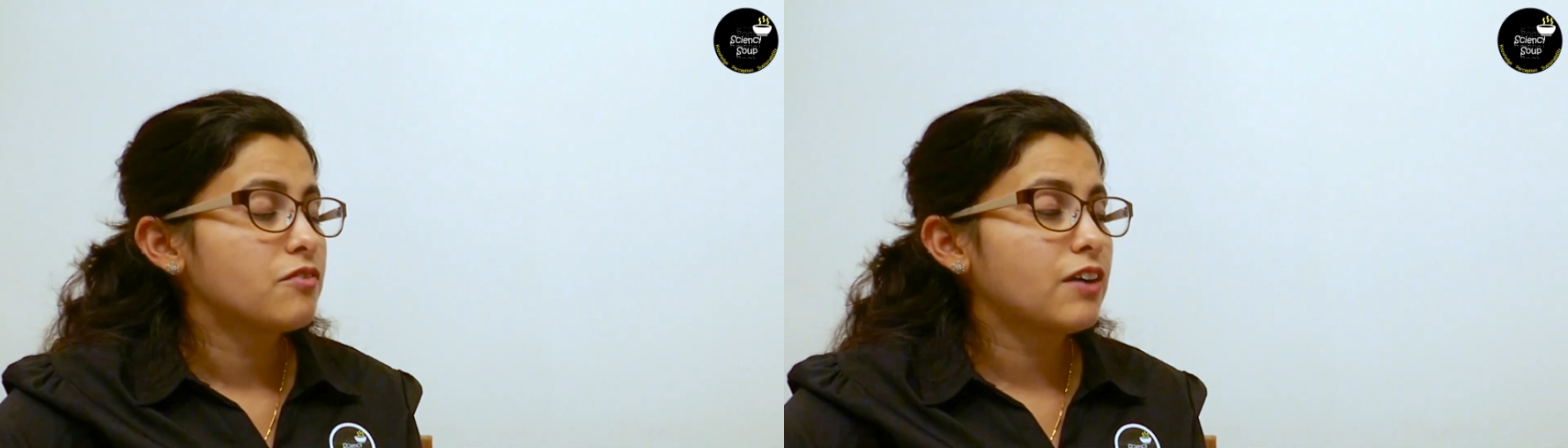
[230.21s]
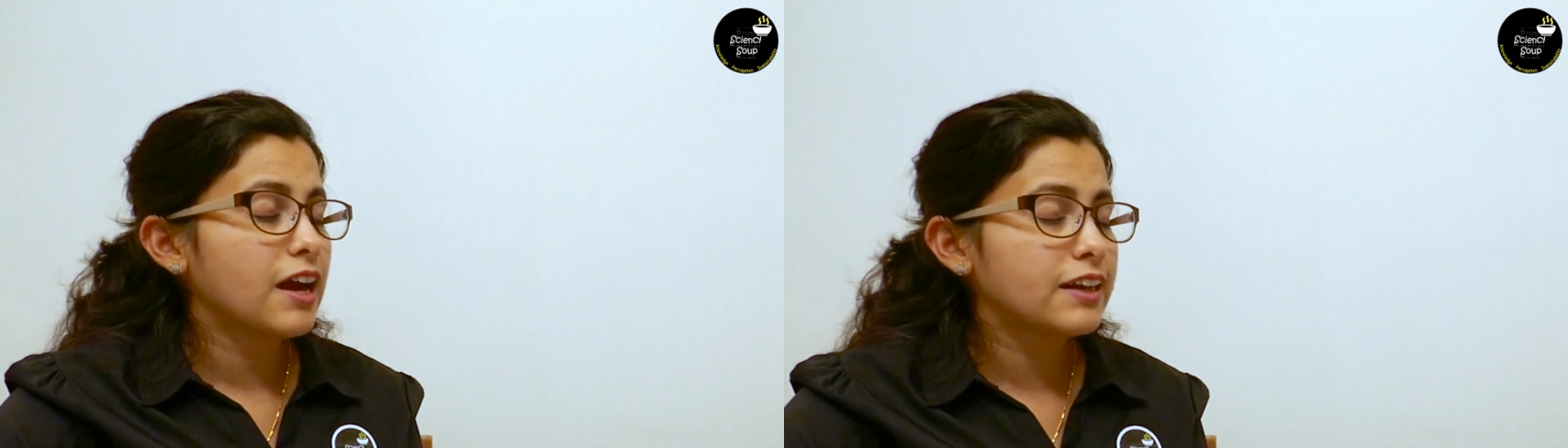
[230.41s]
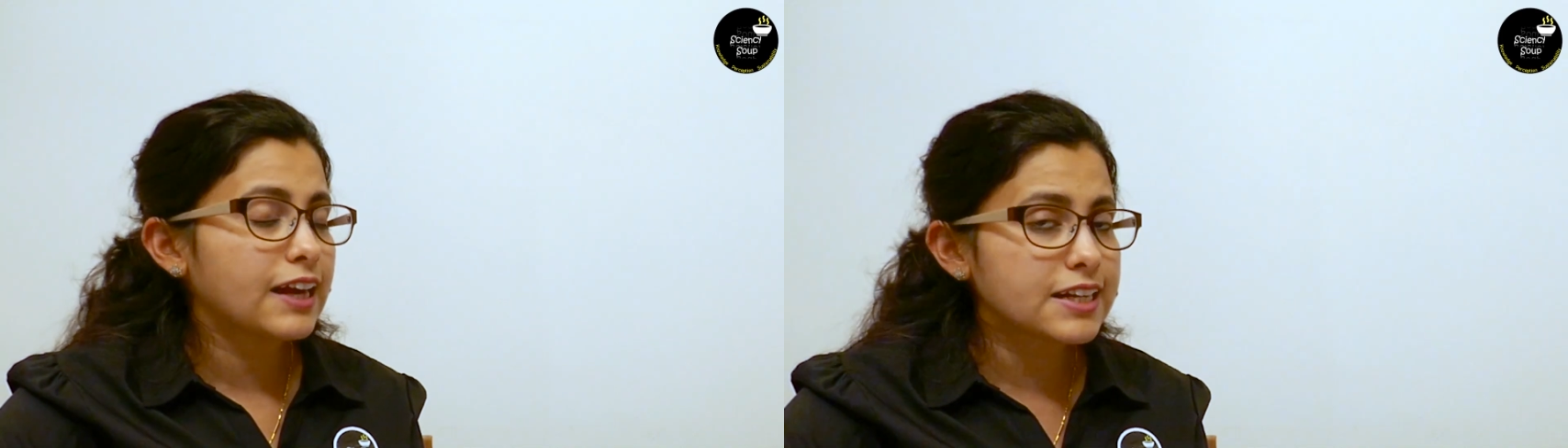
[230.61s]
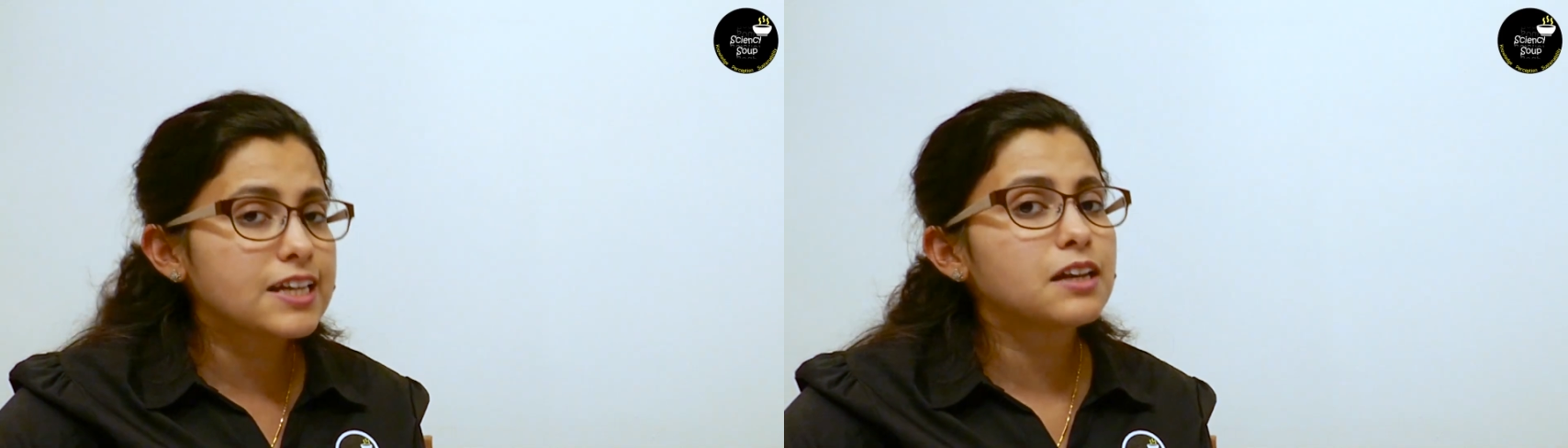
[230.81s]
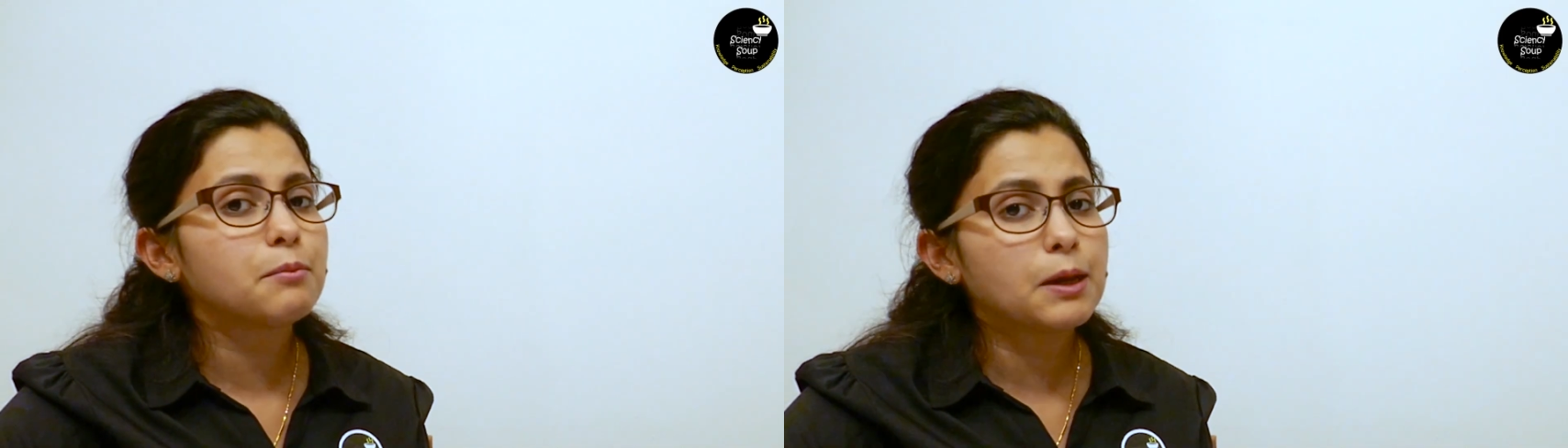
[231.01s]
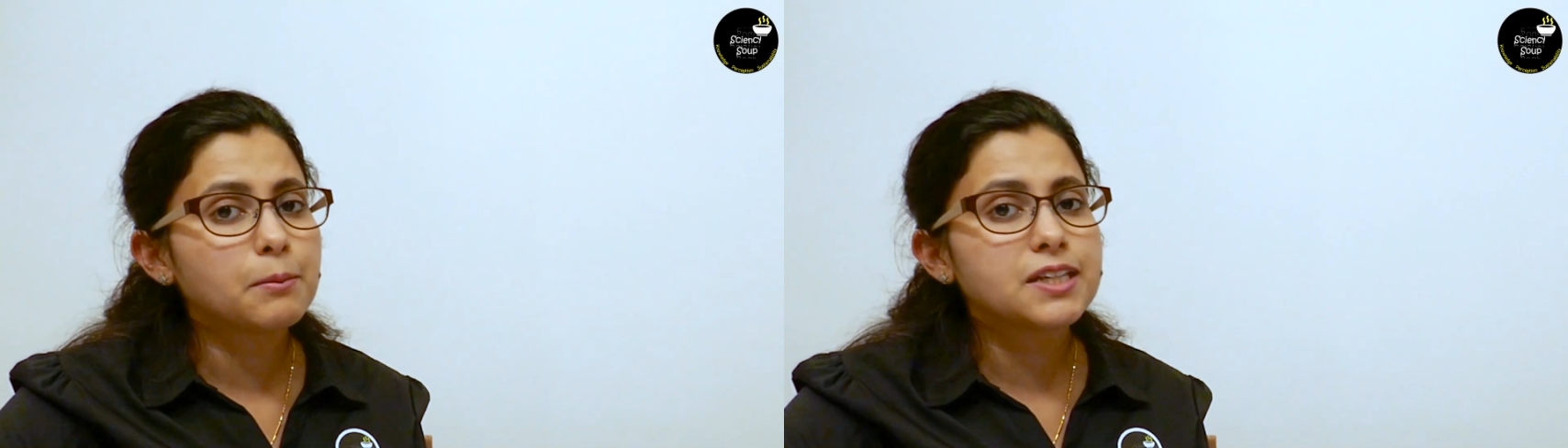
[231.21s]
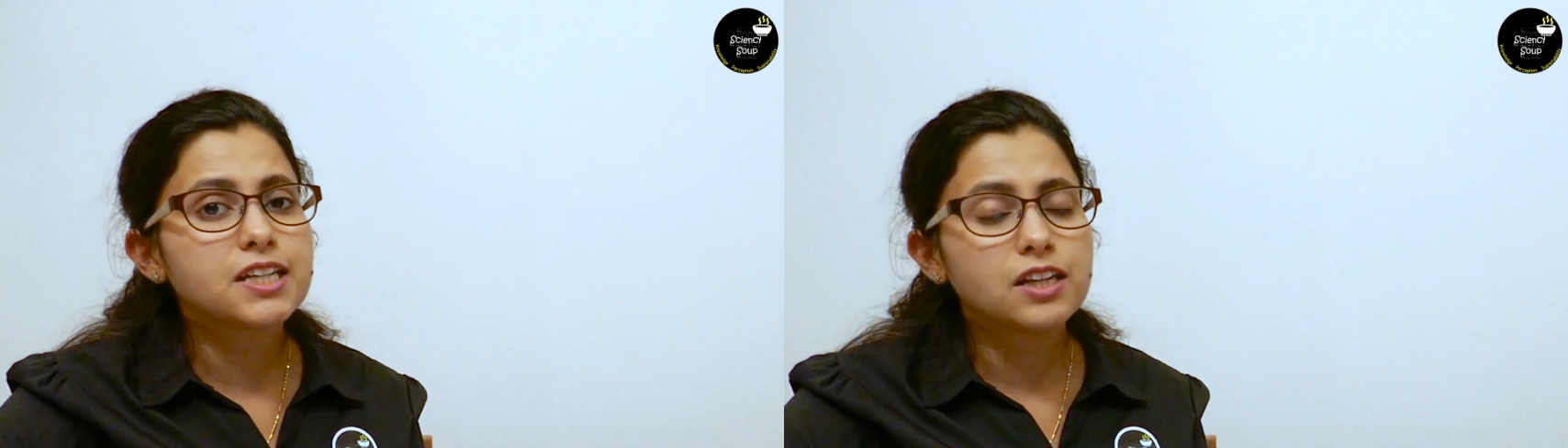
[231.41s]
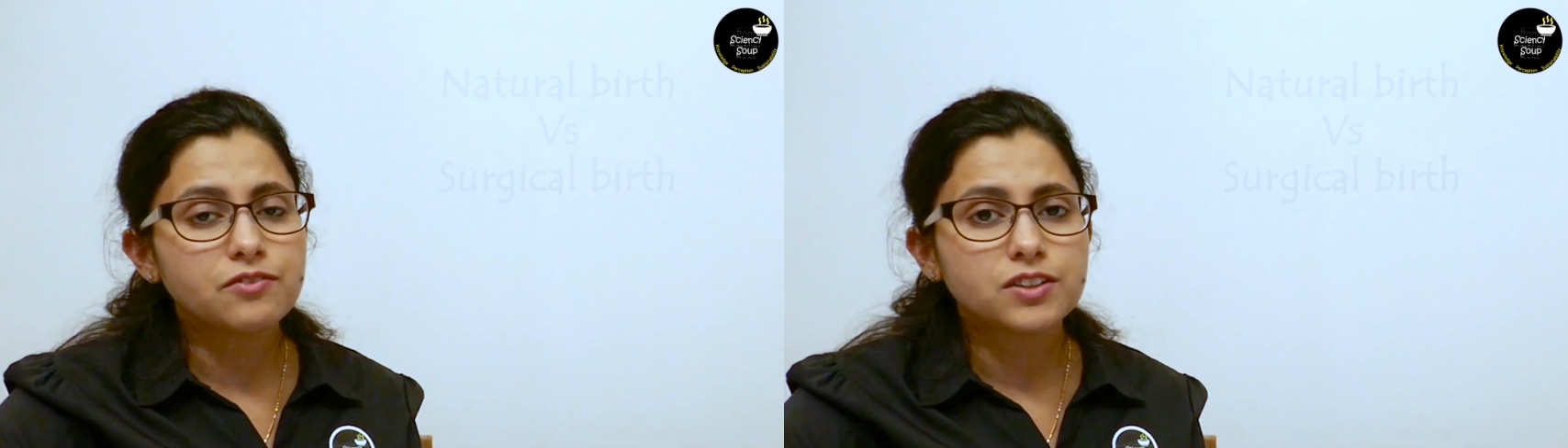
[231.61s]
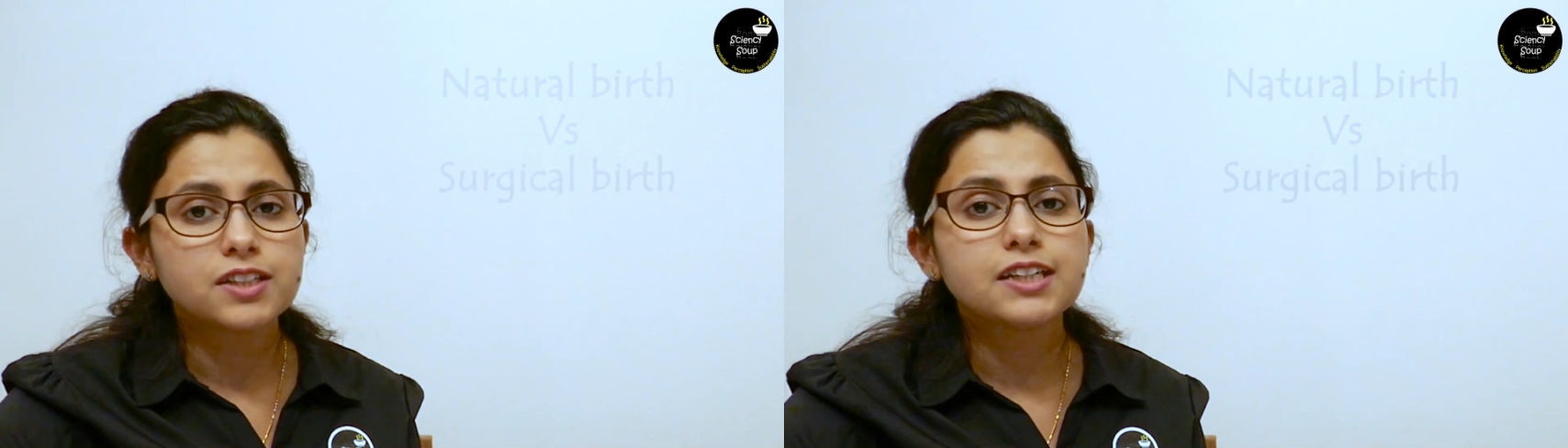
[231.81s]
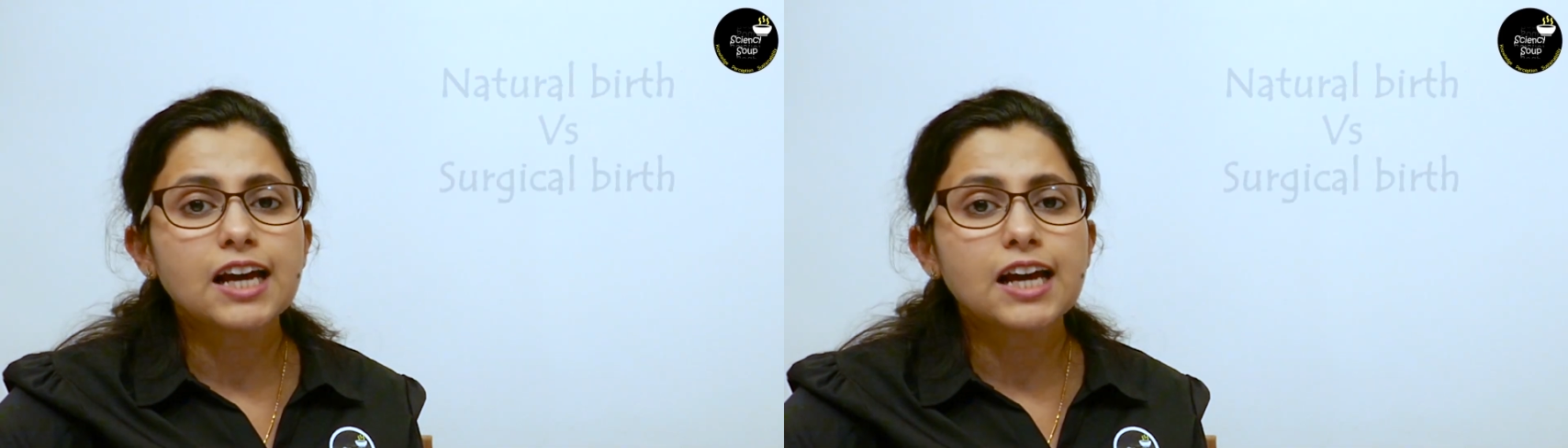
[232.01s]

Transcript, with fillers: While getting a baby delivered